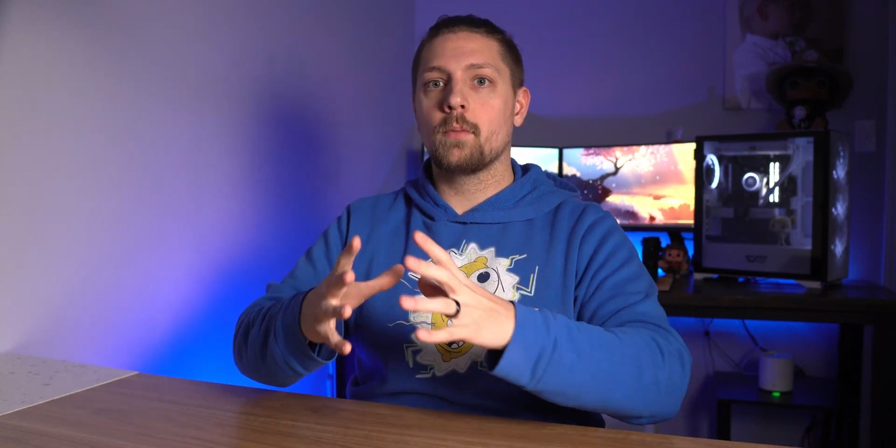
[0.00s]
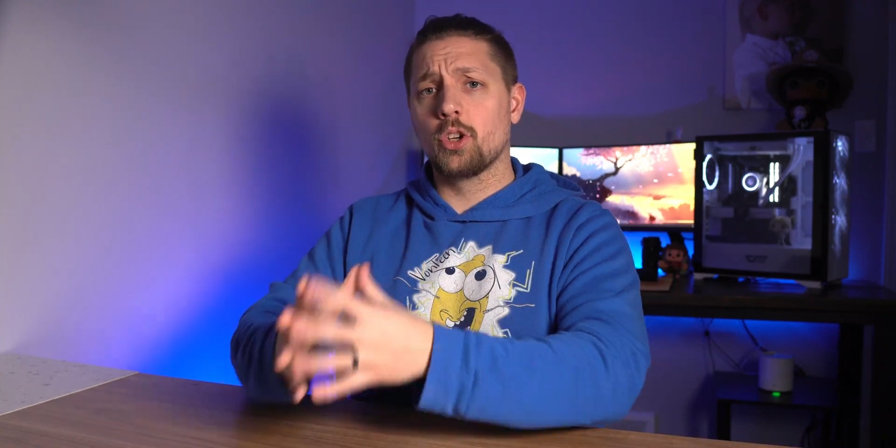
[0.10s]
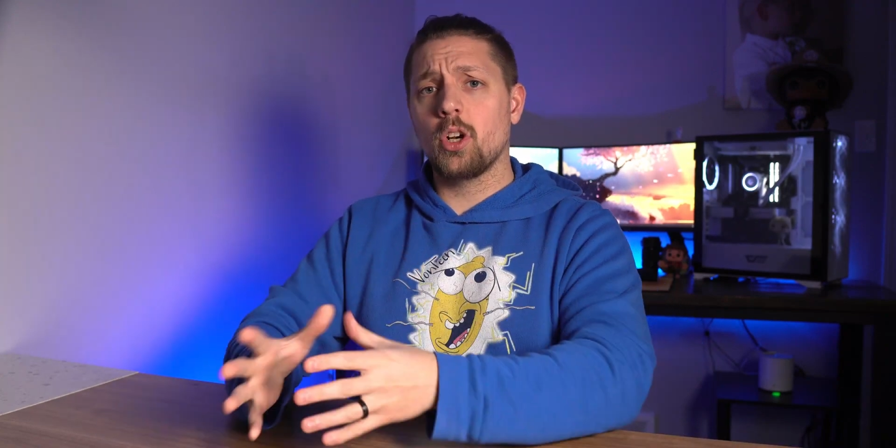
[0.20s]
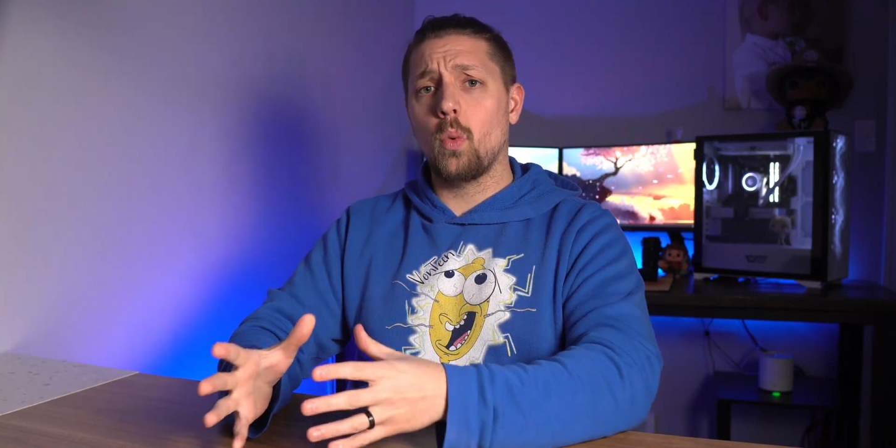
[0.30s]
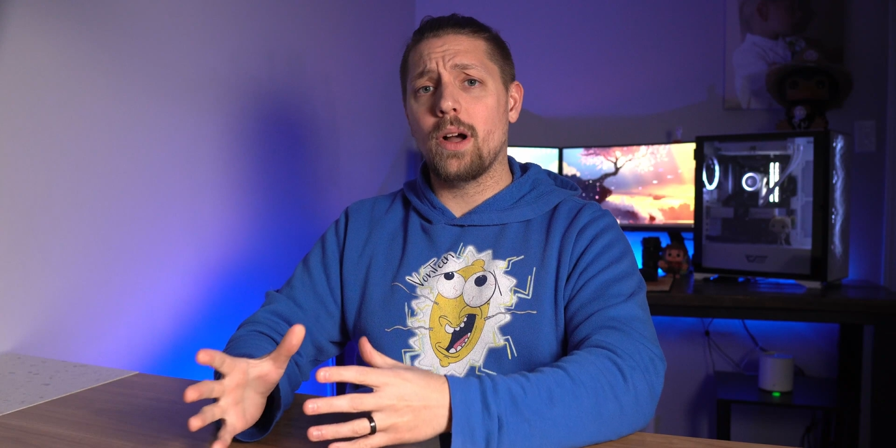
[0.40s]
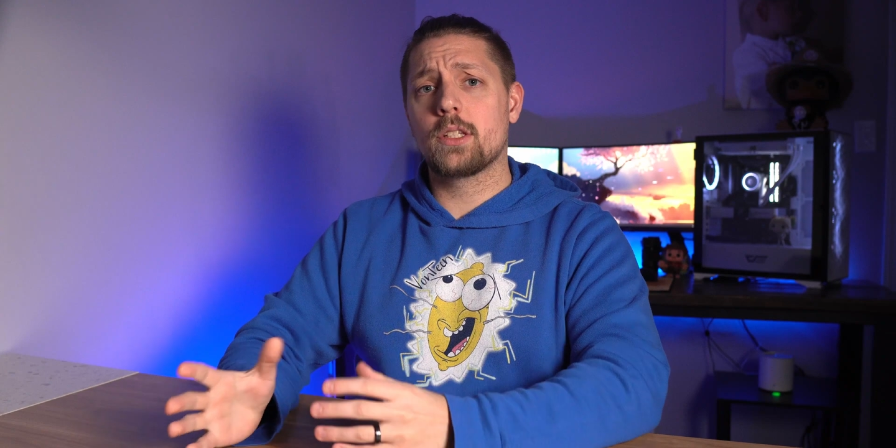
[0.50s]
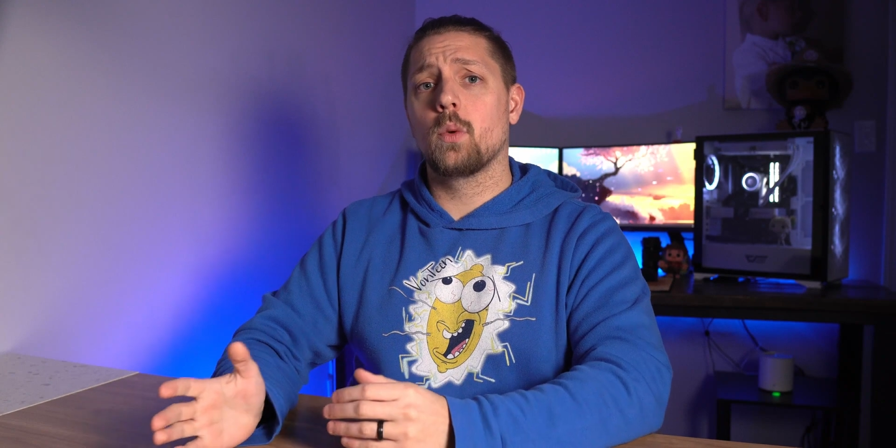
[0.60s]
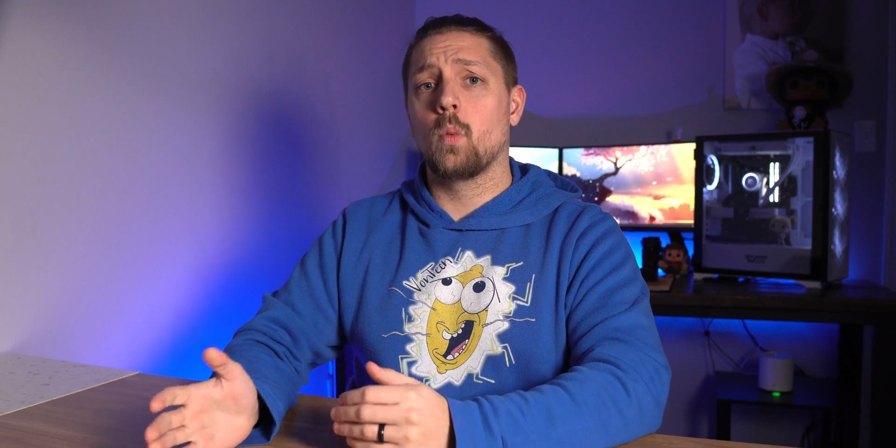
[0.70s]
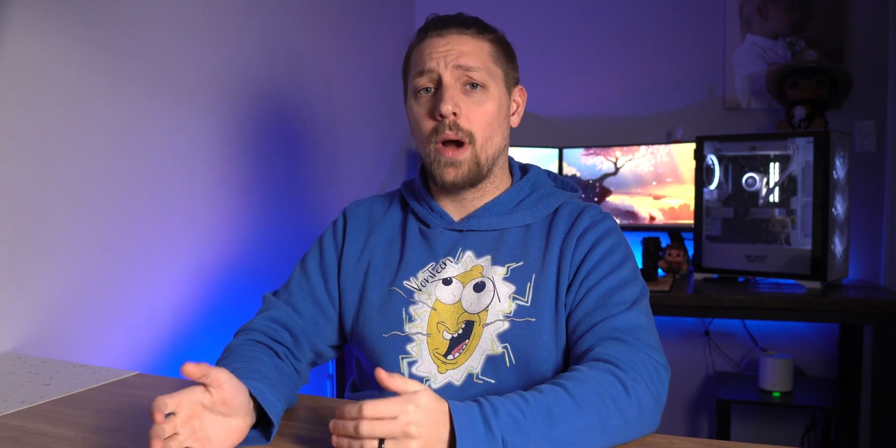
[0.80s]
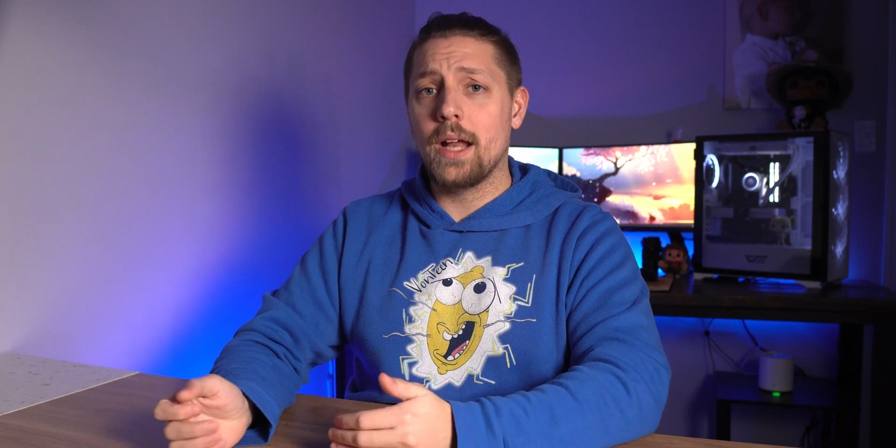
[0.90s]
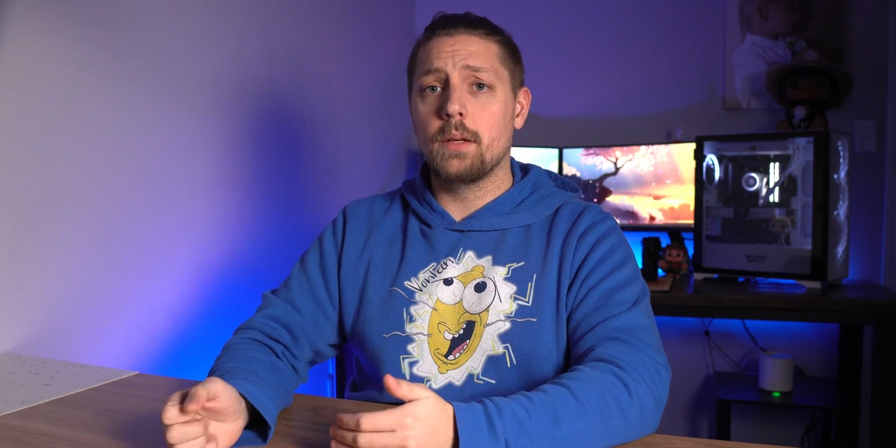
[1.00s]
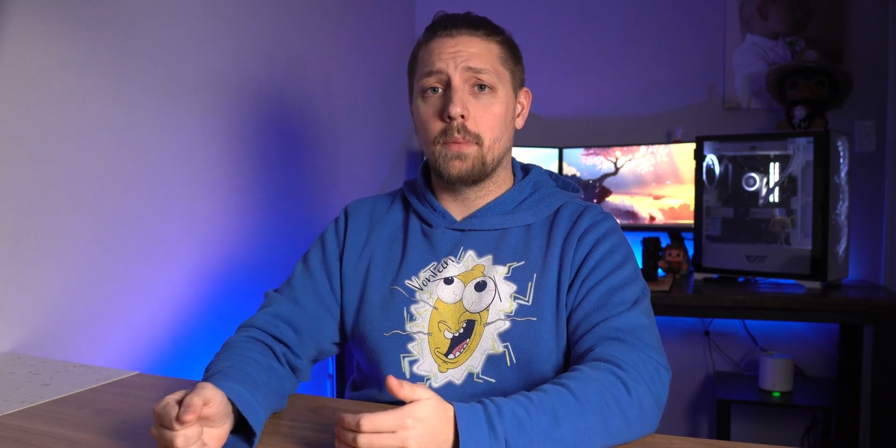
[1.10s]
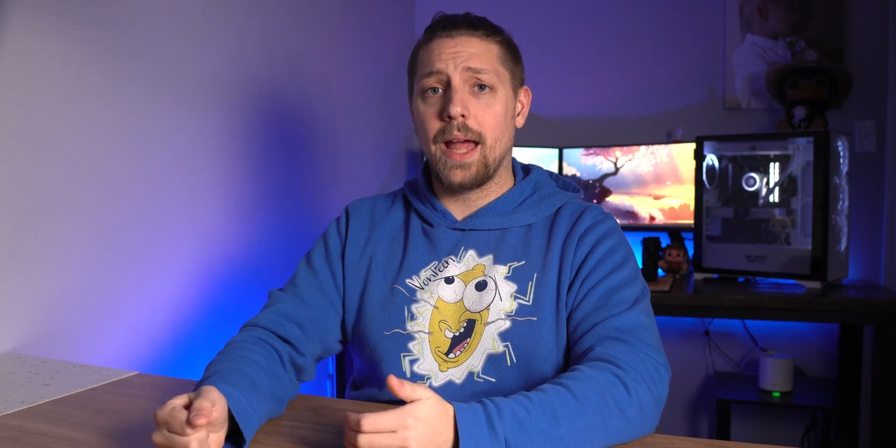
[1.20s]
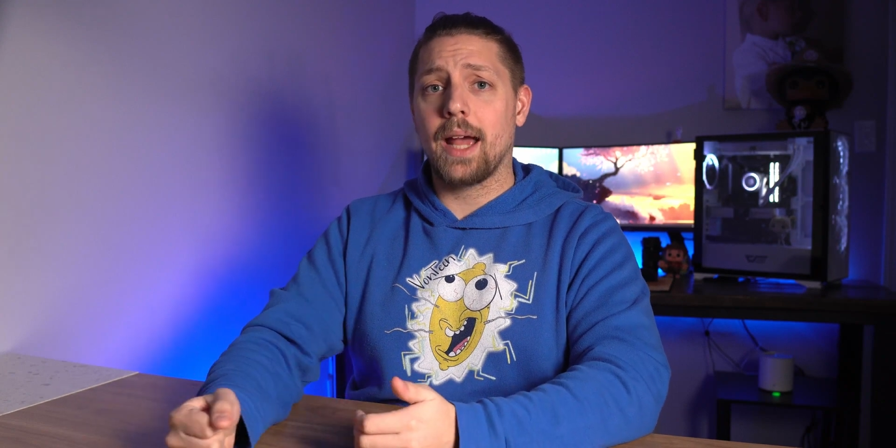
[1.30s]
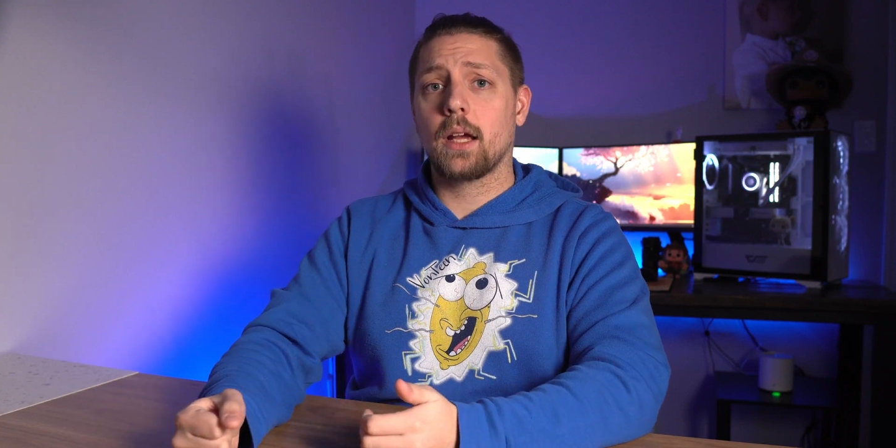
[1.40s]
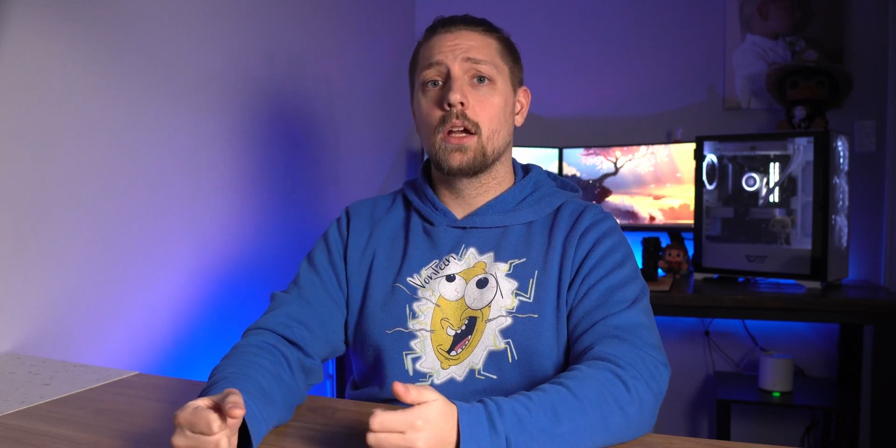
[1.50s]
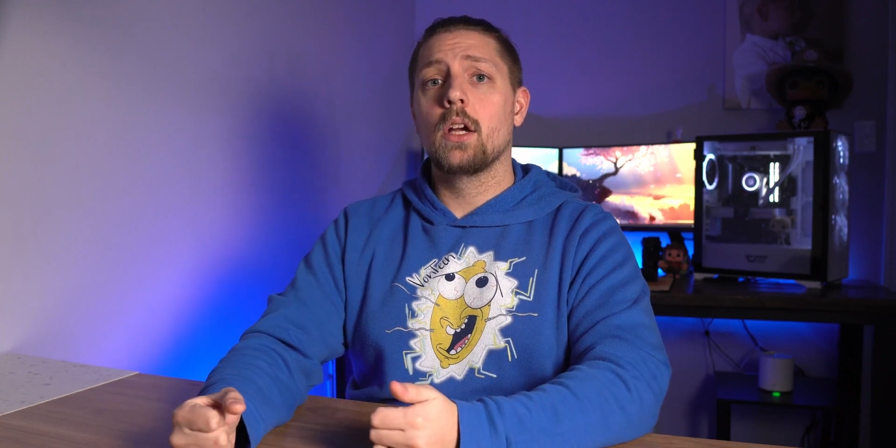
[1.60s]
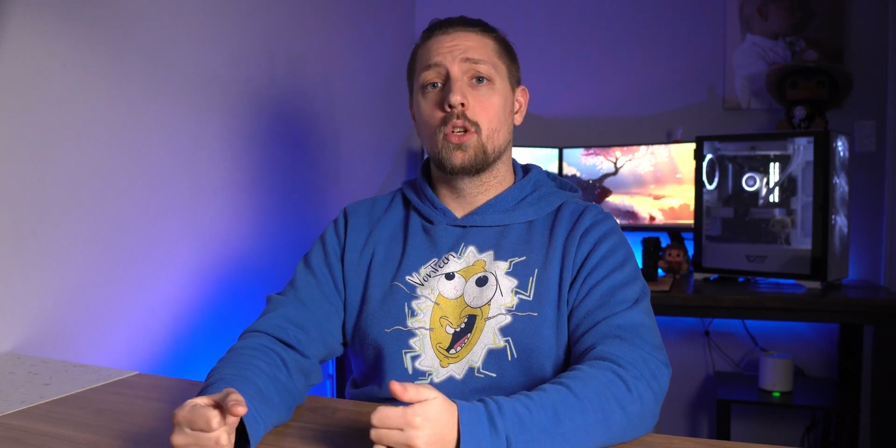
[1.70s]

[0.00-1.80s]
you're gonna want to wind back